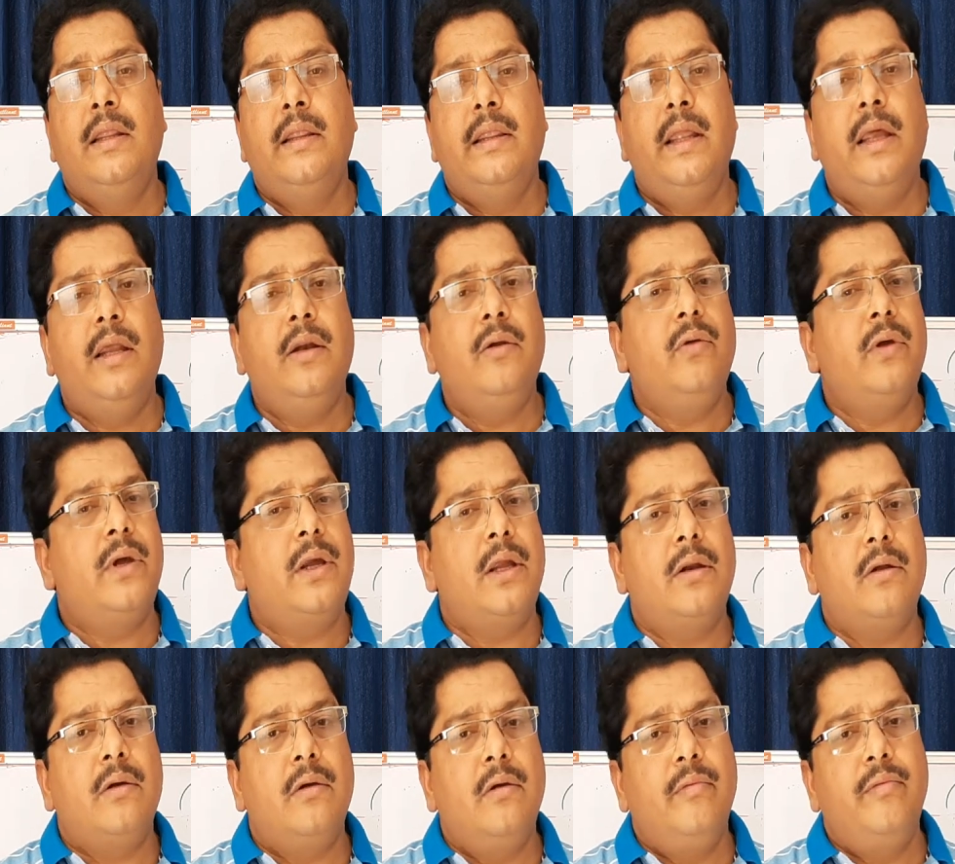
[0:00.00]
then we
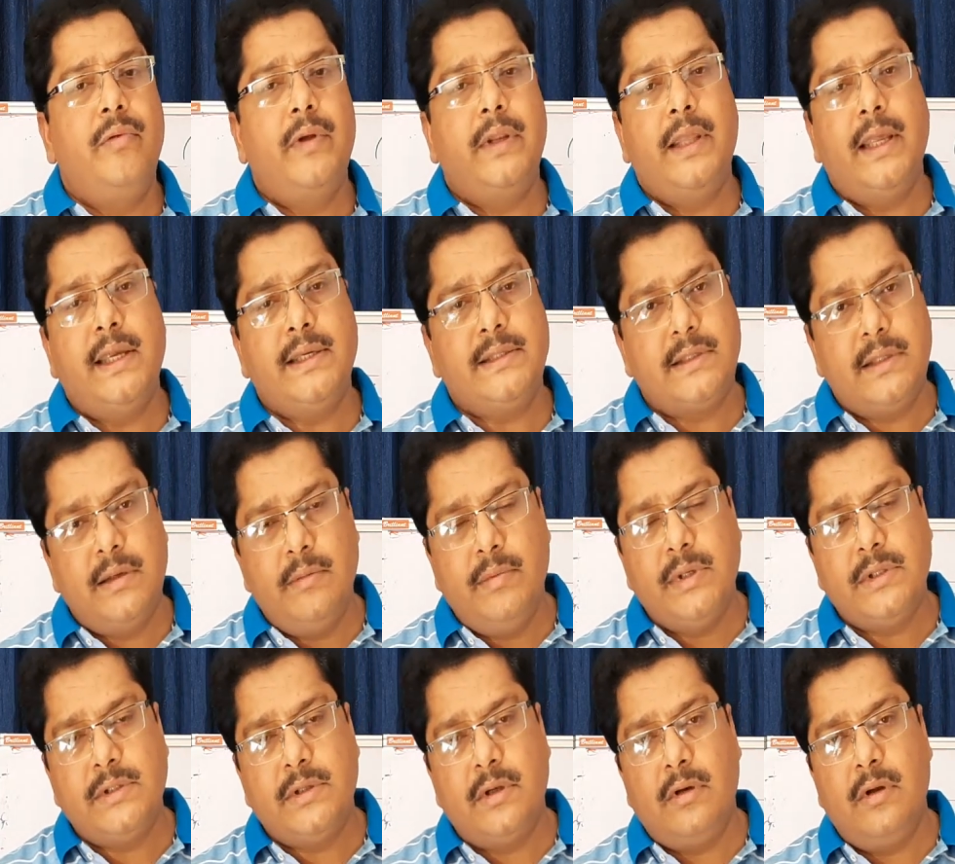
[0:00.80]
can go for the
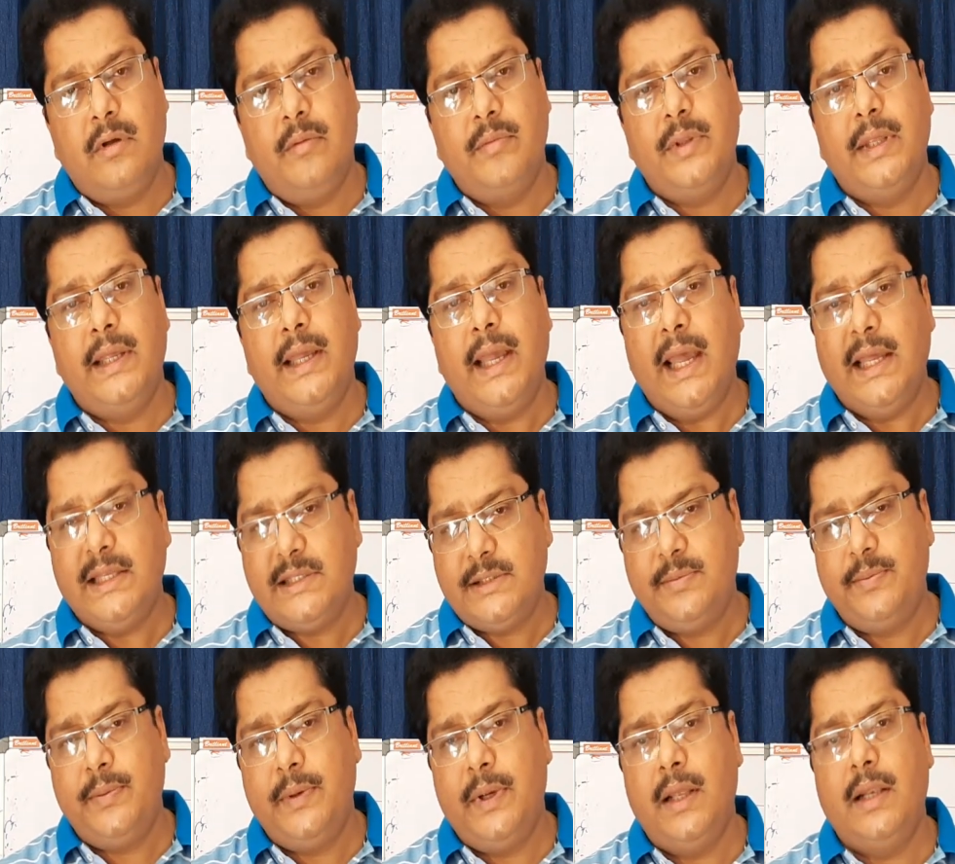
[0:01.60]
estimation of the
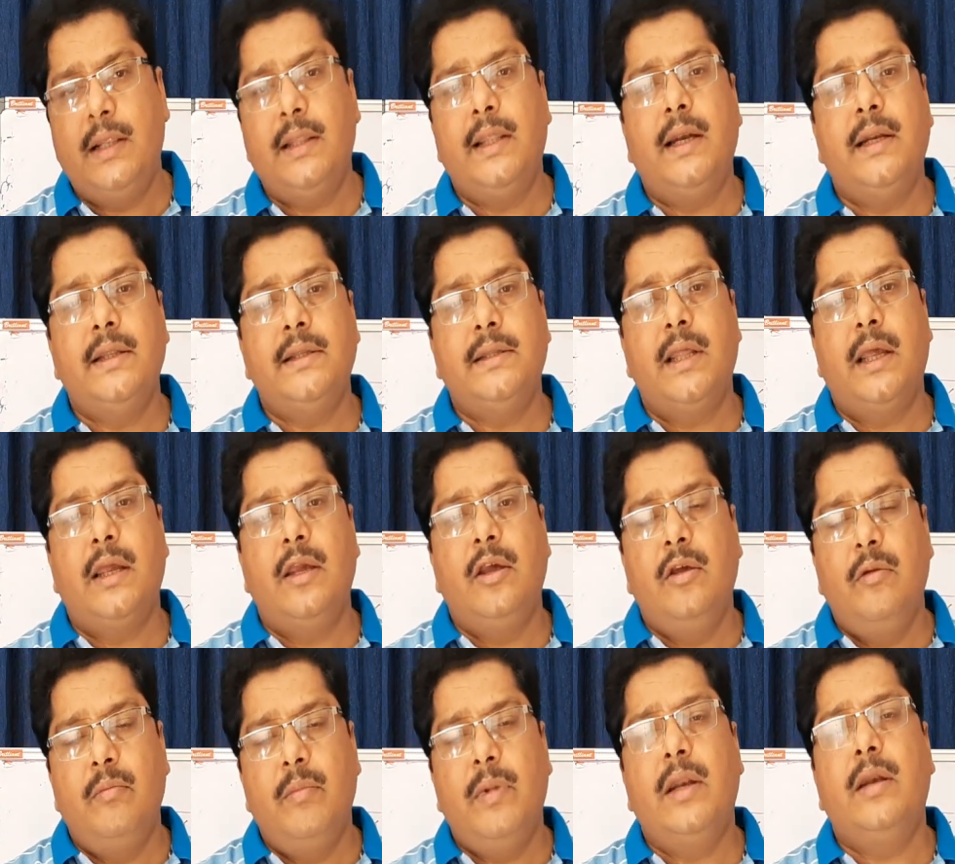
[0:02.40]
HPL, that is the
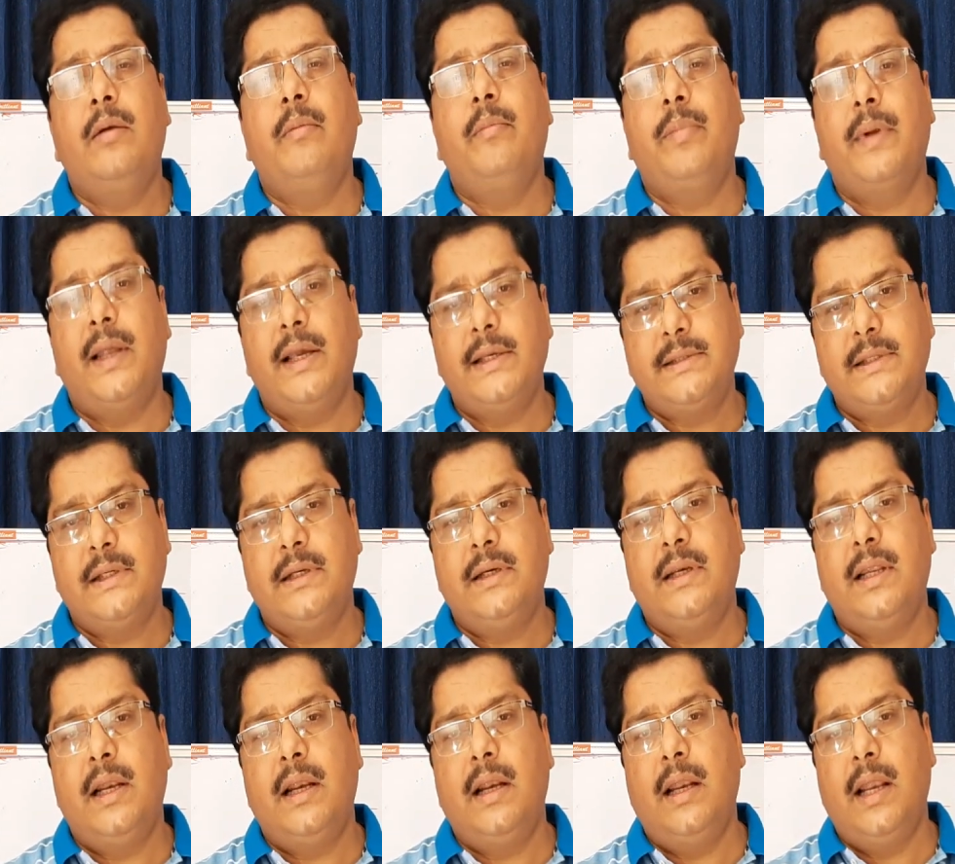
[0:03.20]
human
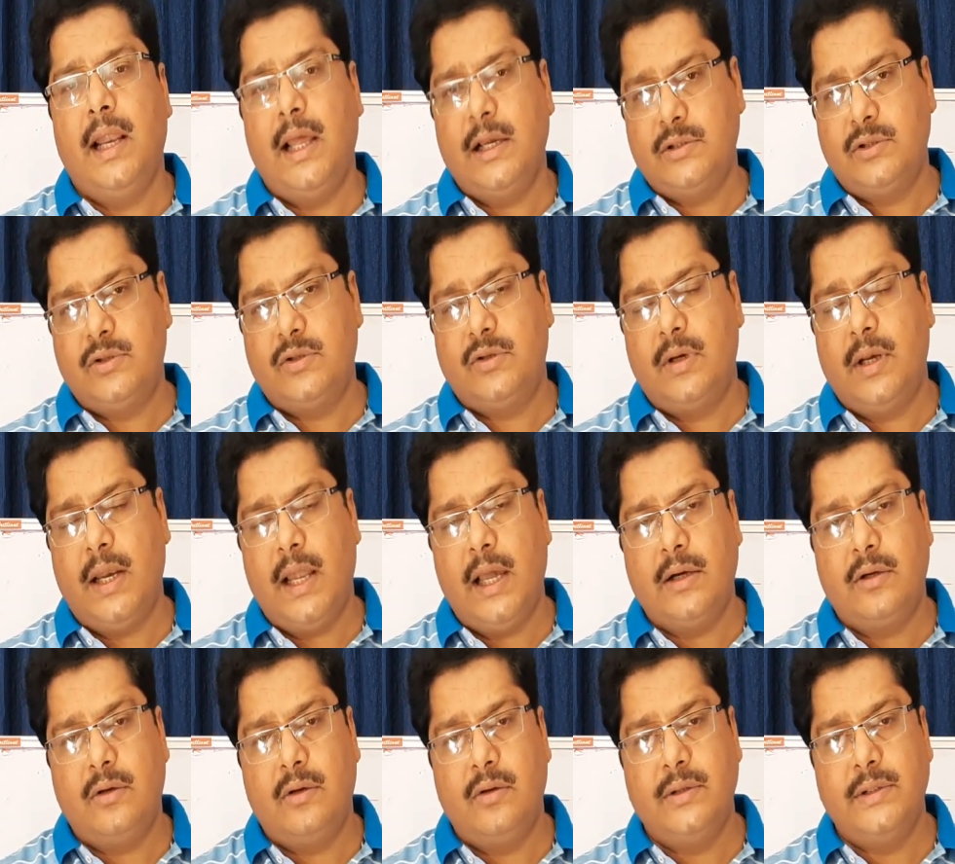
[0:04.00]
placental
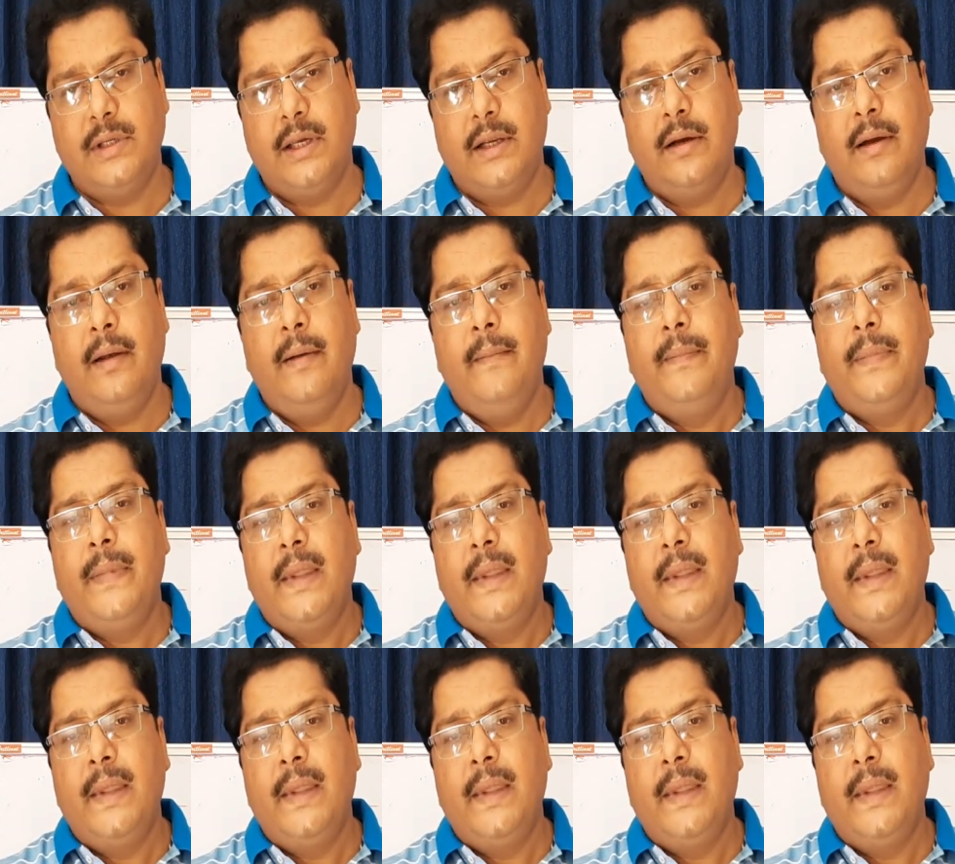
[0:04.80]
lactogen.